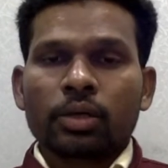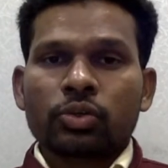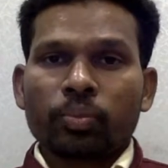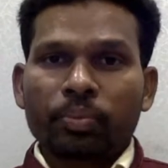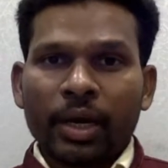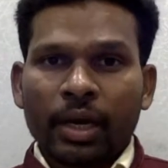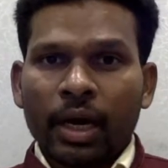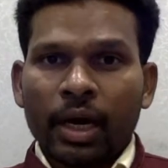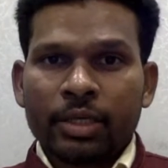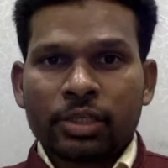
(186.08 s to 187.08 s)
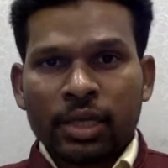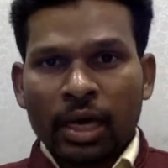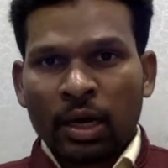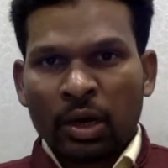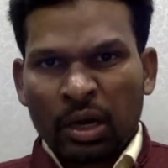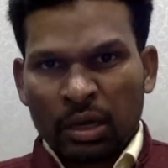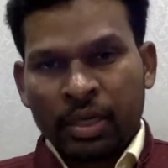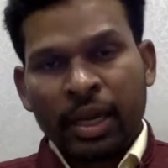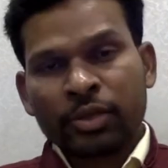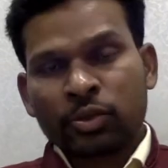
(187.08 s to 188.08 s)
So Mikka is
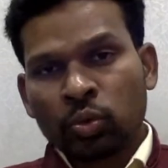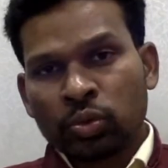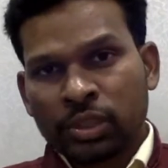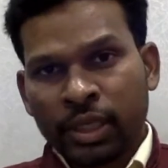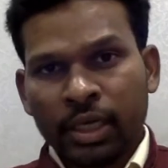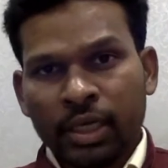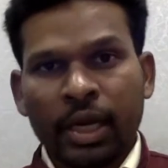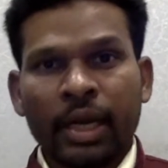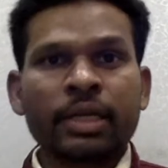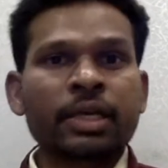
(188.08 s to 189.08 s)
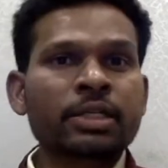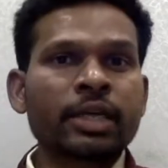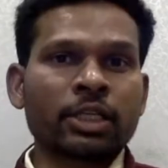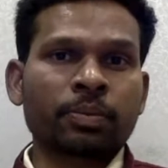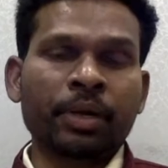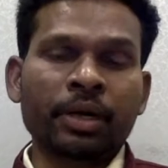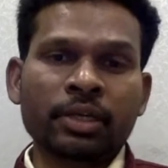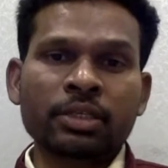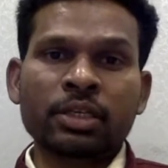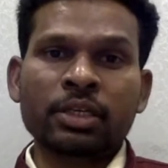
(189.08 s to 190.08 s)
he likes to sing and his
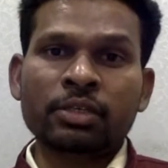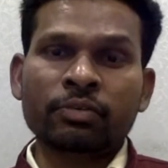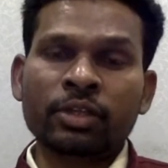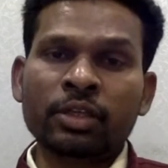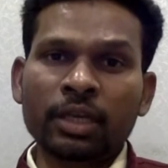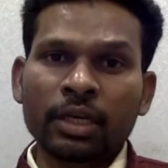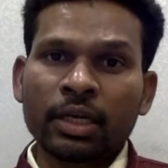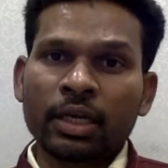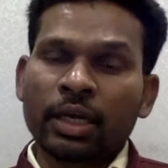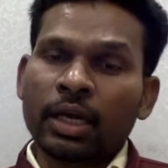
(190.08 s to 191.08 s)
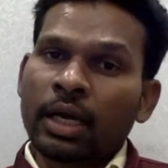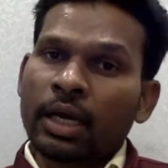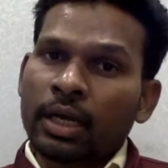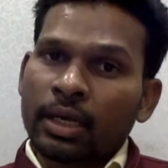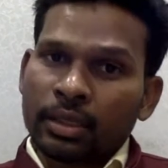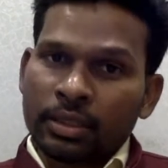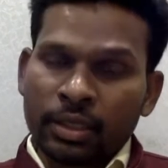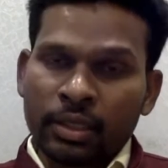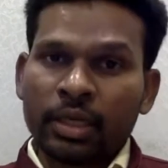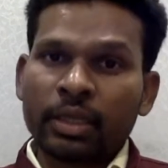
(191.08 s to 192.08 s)
expertise is with the
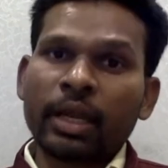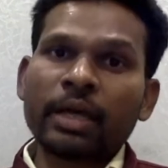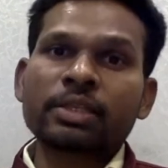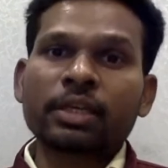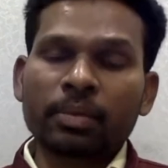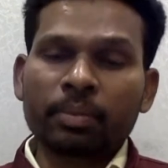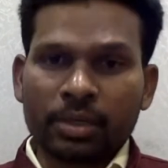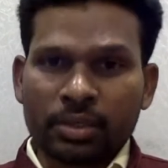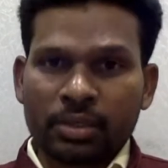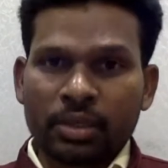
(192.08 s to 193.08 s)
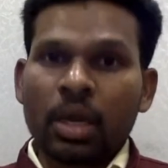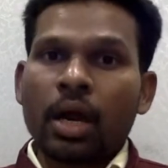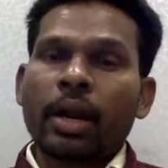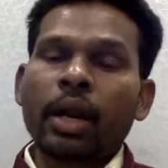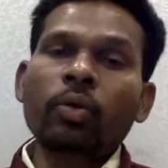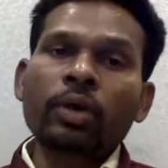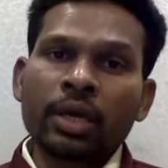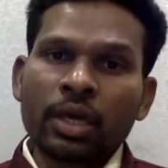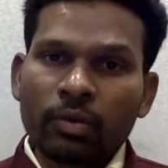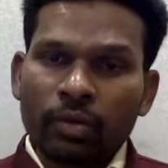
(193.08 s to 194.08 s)
singing, the dancing numbers. Now
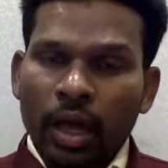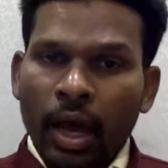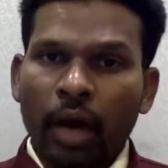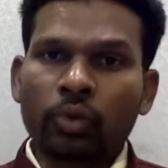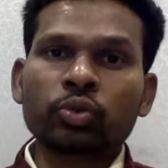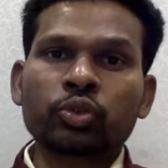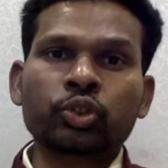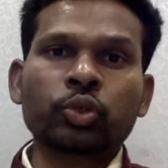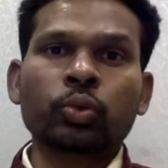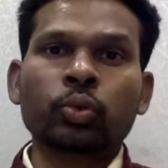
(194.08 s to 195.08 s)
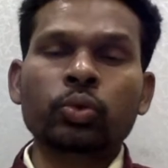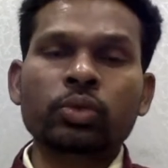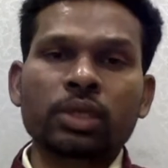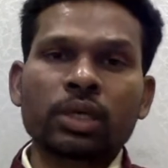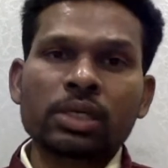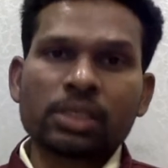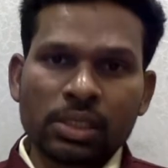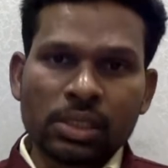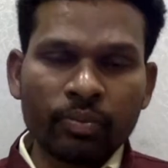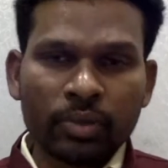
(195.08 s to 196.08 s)
he will have to choose
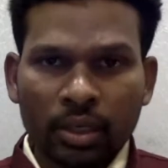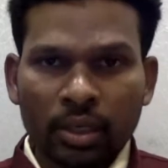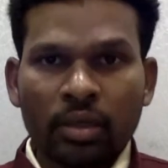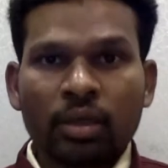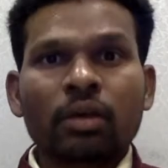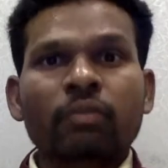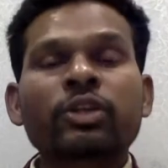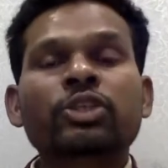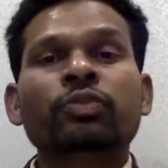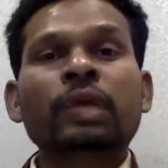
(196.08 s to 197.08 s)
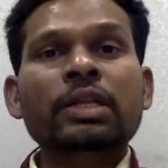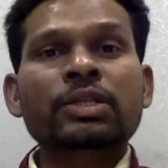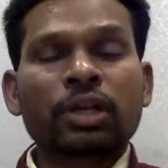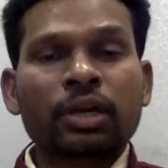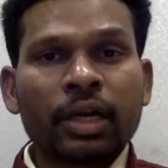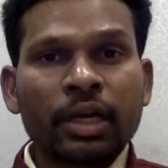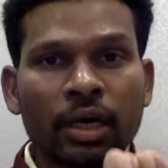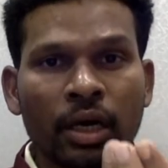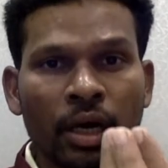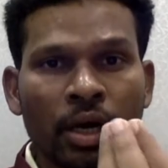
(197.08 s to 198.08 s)
something which will
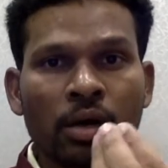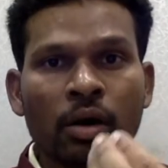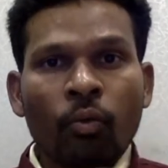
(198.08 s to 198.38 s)
generate a